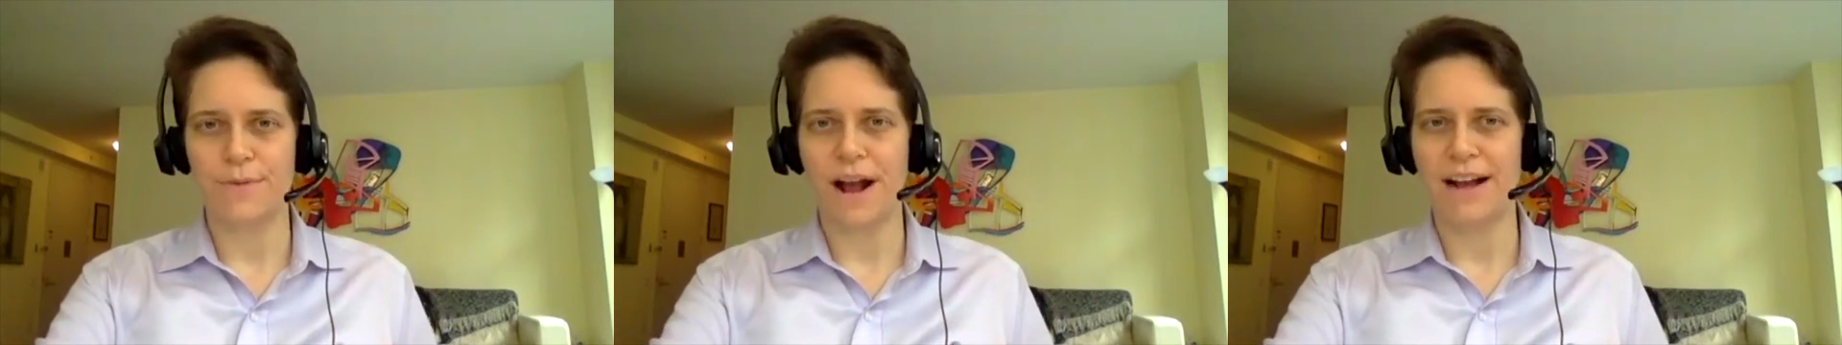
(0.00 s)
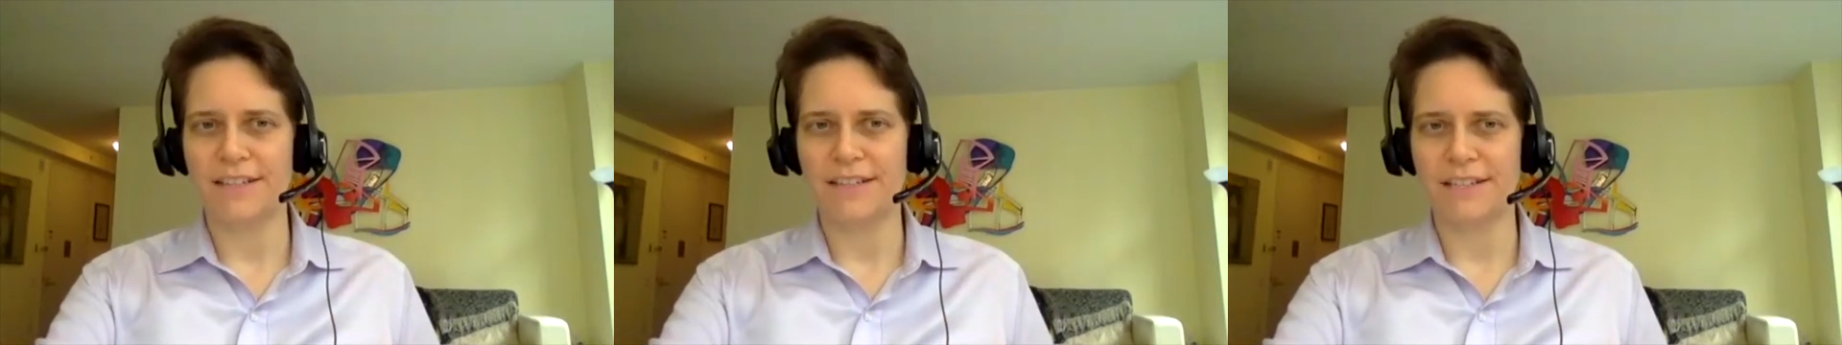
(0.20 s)

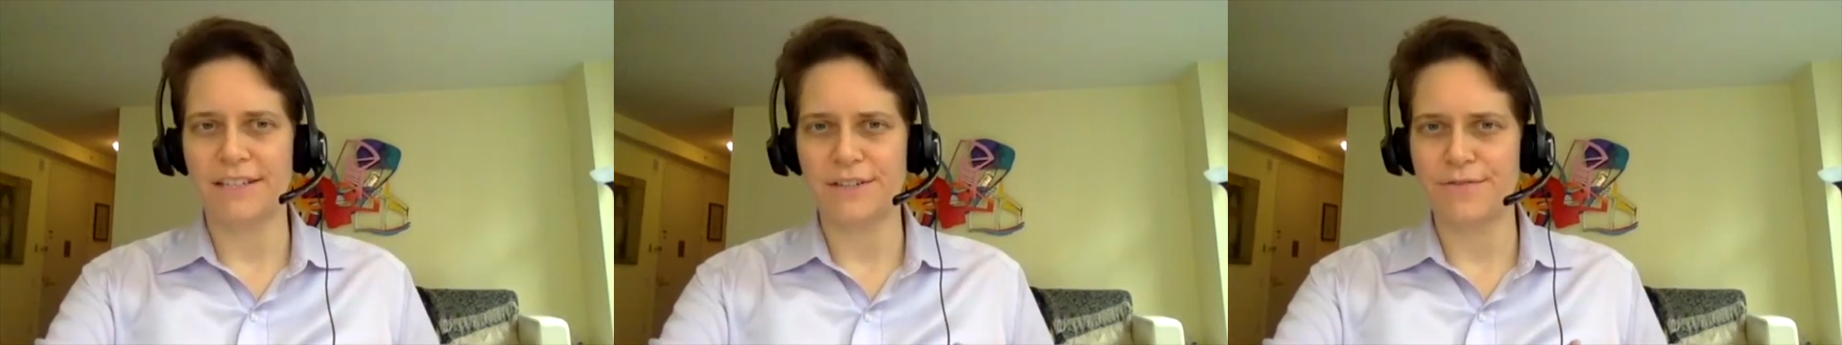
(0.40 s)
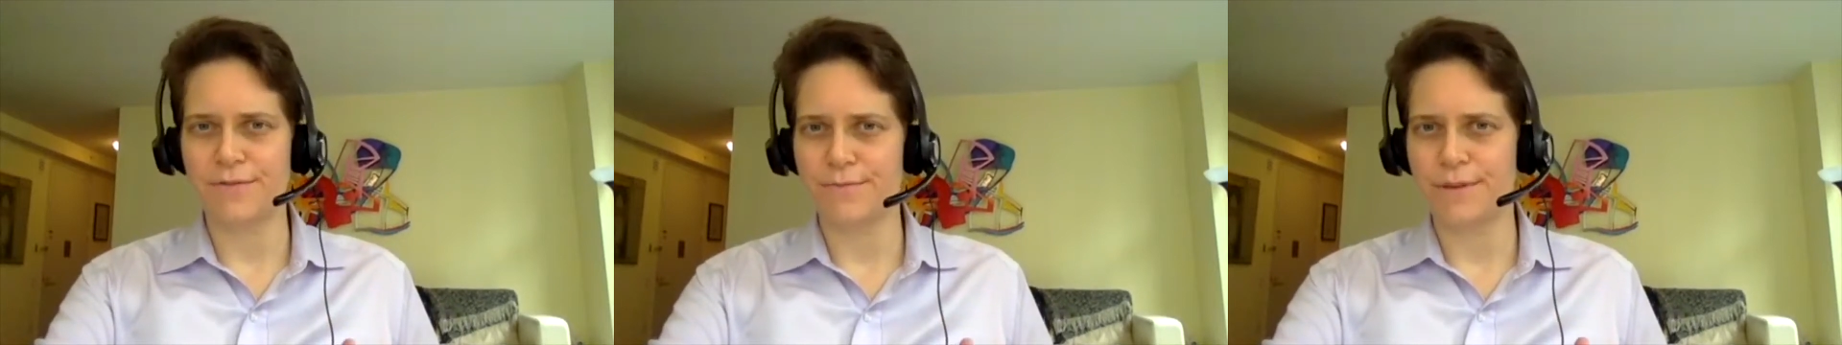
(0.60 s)

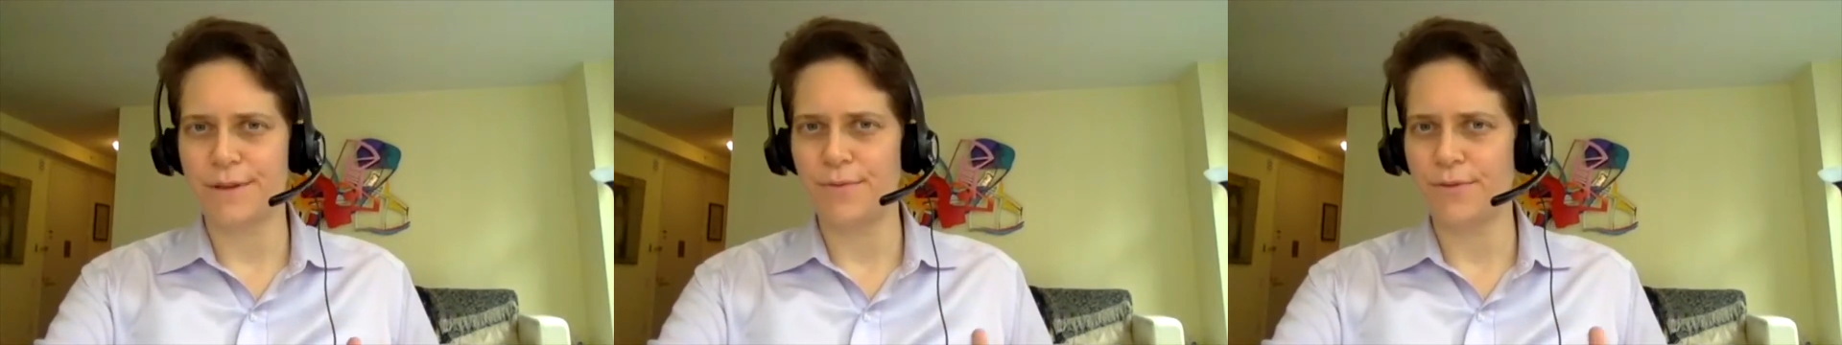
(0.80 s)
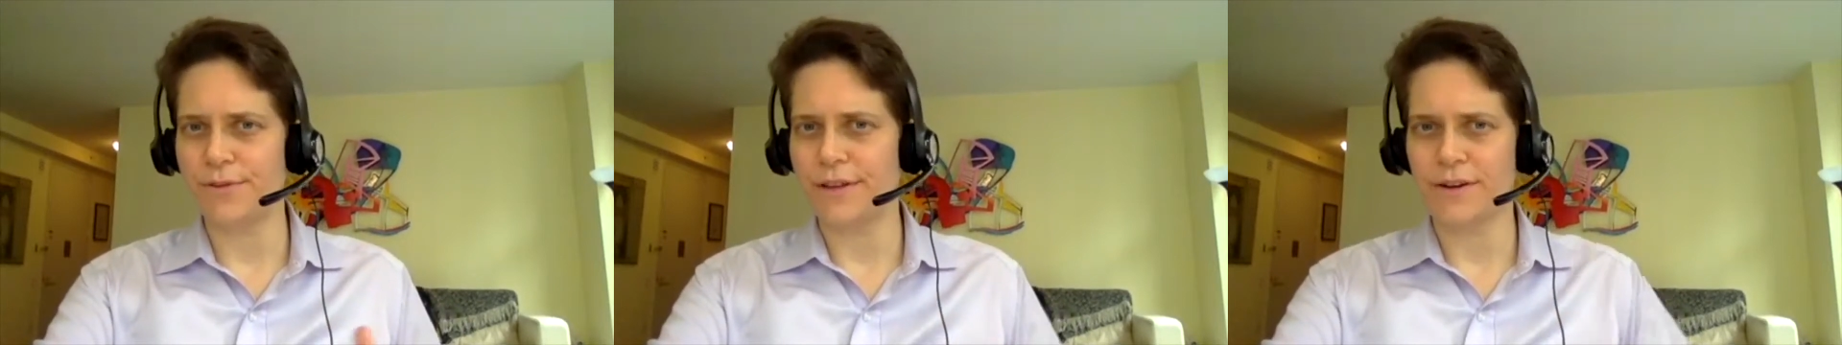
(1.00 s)
practices from
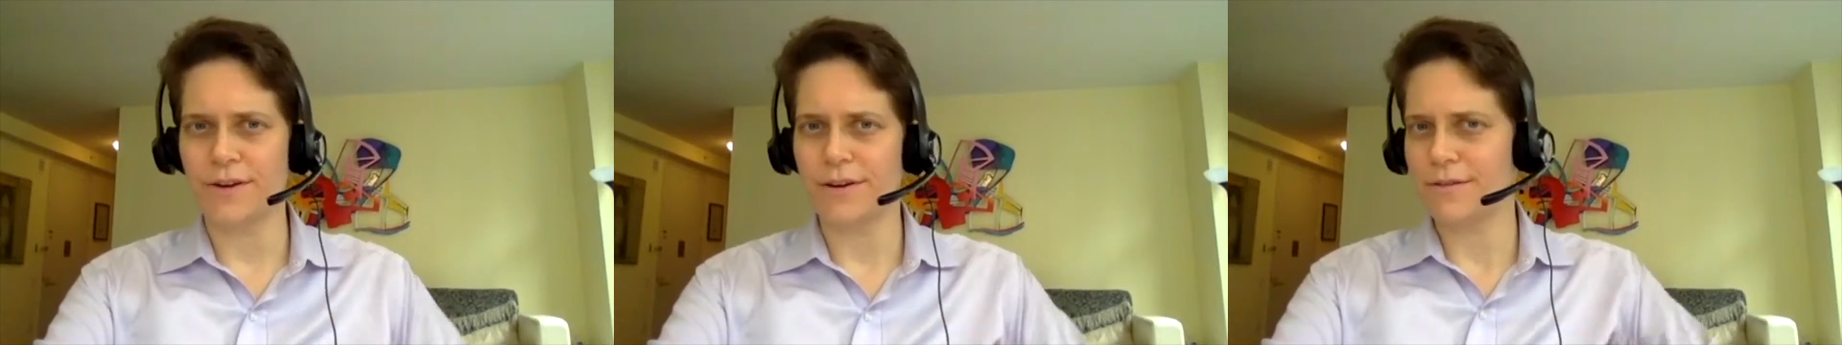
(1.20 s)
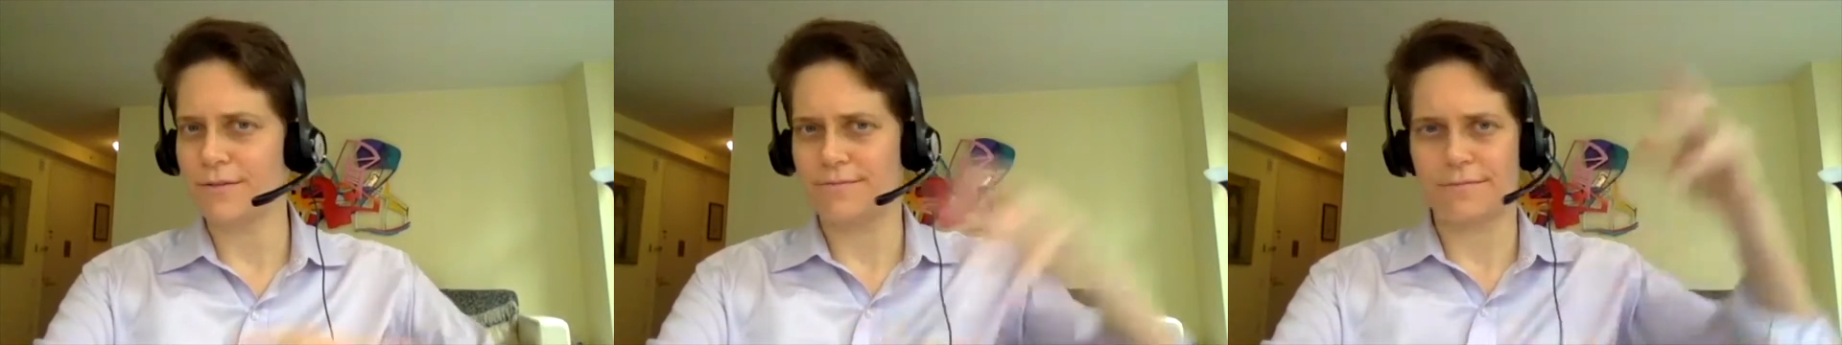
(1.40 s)
people that
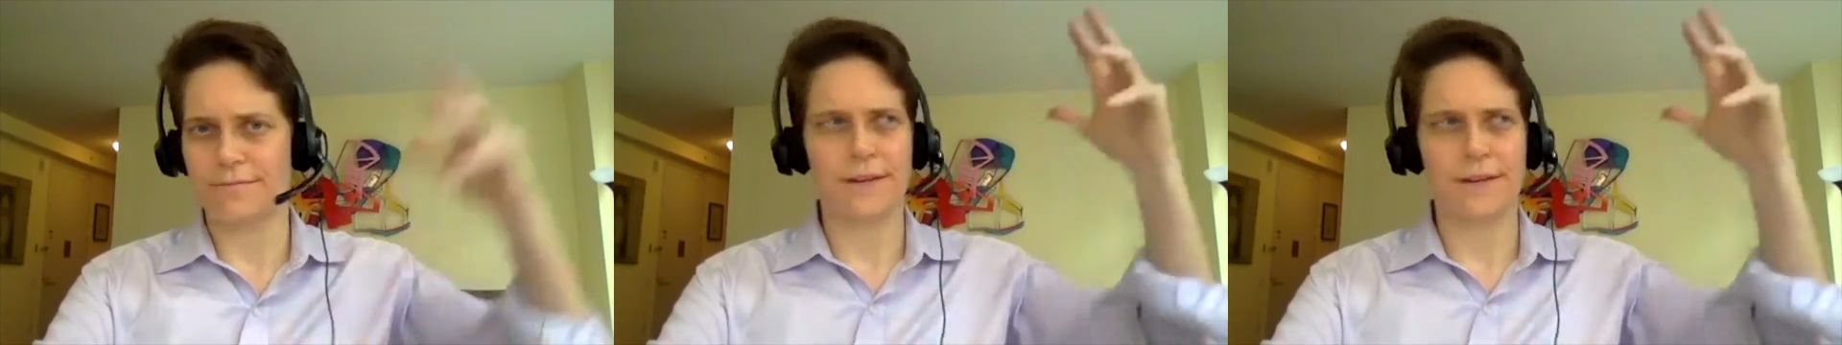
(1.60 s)
are